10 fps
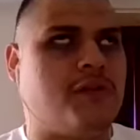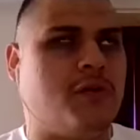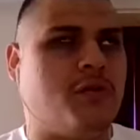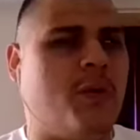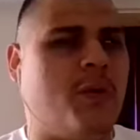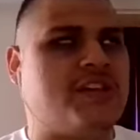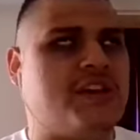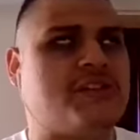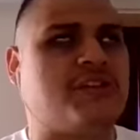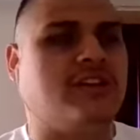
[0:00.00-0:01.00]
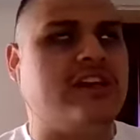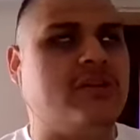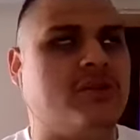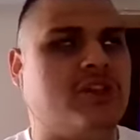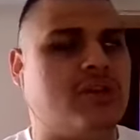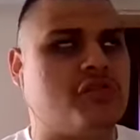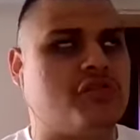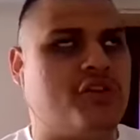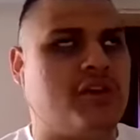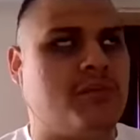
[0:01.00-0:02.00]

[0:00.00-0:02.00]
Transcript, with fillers: know no one takes the lead within those thirty